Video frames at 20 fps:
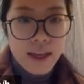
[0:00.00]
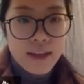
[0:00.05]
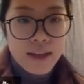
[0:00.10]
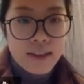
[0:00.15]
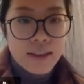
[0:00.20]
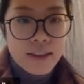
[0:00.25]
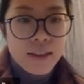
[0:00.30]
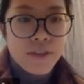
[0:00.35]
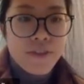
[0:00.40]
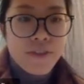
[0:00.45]

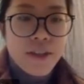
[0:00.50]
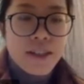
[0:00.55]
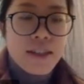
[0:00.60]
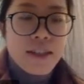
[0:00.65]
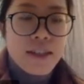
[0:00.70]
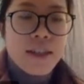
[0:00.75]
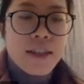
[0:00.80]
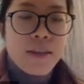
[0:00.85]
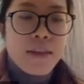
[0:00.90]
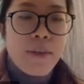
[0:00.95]
So
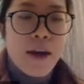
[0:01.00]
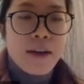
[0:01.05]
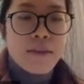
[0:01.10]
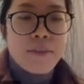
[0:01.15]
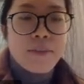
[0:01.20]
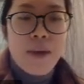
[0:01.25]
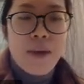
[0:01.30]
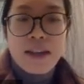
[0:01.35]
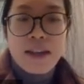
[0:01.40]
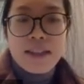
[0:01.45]
first is
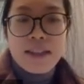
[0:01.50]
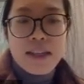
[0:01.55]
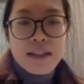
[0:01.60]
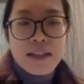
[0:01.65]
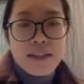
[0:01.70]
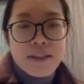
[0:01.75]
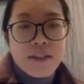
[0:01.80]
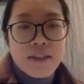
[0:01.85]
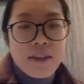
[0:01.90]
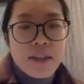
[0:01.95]
about Python
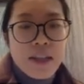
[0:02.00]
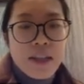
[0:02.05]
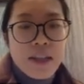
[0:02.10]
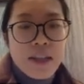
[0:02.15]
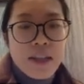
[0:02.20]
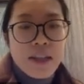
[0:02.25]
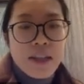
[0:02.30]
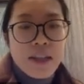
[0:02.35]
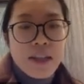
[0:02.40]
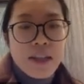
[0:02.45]

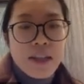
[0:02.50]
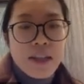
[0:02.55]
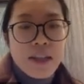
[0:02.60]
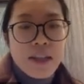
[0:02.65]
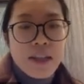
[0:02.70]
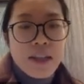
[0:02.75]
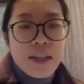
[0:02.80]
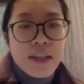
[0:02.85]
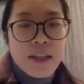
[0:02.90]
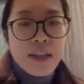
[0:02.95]

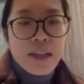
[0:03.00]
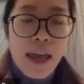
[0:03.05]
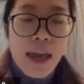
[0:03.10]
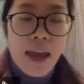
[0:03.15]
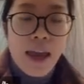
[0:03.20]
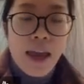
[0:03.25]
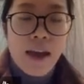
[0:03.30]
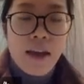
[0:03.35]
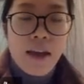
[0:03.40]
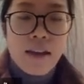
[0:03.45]
installation,
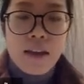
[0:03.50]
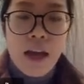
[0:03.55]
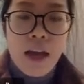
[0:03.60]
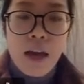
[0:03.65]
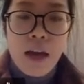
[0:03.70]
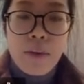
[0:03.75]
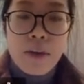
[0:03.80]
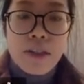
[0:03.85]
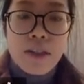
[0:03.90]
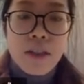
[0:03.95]

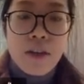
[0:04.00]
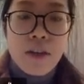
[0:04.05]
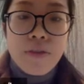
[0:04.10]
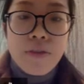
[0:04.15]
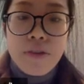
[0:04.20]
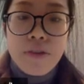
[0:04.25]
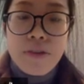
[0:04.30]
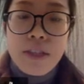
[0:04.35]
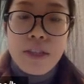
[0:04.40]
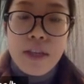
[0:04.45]
and I
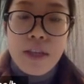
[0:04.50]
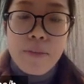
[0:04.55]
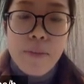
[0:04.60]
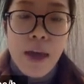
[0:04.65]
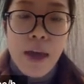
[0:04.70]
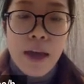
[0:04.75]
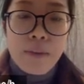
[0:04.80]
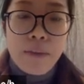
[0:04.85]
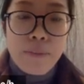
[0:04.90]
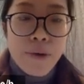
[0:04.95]
myself use
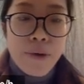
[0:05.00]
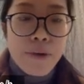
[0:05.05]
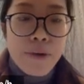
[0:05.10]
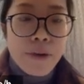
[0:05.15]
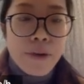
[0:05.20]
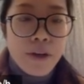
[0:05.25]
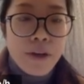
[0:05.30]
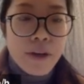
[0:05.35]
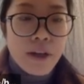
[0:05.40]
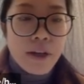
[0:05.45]
a
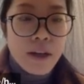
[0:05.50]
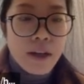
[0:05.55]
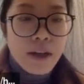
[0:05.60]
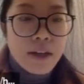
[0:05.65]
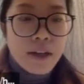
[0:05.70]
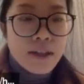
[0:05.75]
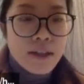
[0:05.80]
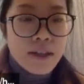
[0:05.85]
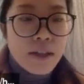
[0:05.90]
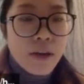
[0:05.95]
MacBook.
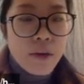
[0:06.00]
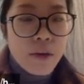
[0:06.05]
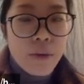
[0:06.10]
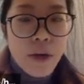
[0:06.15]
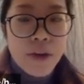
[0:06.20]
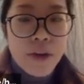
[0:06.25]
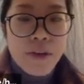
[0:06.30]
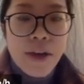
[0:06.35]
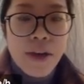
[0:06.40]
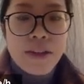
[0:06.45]
So
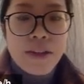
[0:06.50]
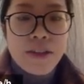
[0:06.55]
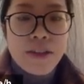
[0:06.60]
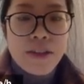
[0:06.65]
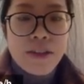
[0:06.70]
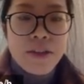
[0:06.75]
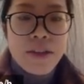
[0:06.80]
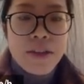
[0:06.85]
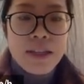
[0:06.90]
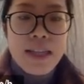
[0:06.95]
what you can
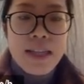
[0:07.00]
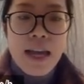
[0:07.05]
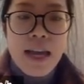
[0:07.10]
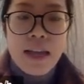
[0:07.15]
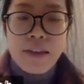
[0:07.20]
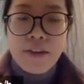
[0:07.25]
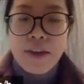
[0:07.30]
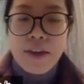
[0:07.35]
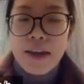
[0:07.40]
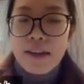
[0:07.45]
do is
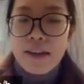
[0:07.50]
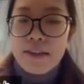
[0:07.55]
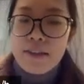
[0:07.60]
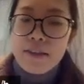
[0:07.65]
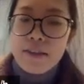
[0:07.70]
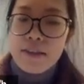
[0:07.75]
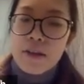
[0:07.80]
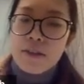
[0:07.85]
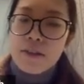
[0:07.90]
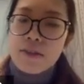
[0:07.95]
that you can
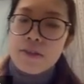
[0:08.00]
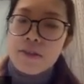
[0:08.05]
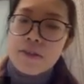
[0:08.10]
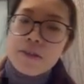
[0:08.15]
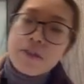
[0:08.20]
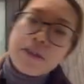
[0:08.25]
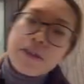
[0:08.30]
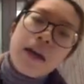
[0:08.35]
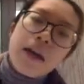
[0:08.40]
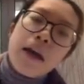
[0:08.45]
install
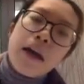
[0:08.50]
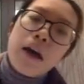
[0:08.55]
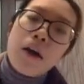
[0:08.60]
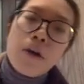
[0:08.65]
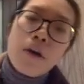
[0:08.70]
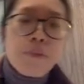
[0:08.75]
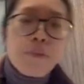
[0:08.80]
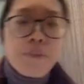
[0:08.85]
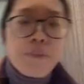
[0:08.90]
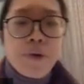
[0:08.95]
through the
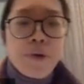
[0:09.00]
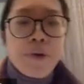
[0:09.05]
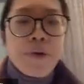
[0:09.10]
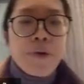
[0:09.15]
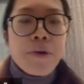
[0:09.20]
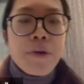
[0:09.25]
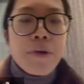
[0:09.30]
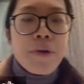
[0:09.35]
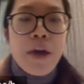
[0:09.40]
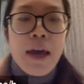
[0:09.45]

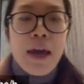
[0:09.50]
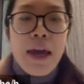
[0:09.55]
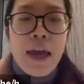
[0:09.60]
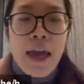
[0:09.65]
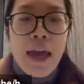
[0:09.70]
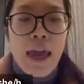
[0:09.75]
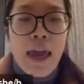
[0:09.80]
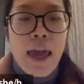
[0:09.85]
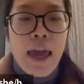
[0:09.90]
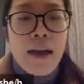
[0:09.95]
homebrew,
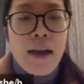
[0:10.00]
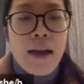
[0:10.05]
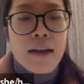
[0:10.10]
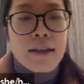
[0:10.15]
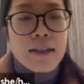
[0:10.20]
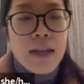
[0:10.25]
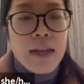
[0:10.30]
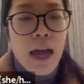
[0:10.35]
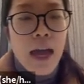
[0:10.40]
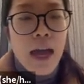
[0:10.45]

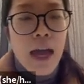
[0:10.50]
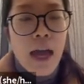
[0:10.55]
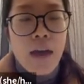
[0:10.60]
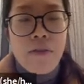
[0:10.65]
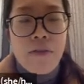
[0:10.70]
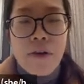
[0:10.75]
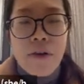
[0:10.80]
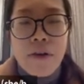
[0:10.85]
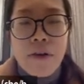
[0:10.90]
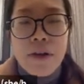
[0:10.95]
and I
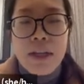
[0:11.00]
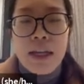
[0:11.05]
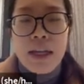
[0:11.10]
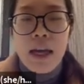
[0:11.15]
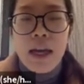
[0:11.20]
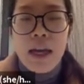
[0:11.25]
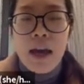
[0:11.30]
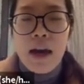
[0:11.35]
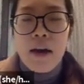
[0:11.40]
have already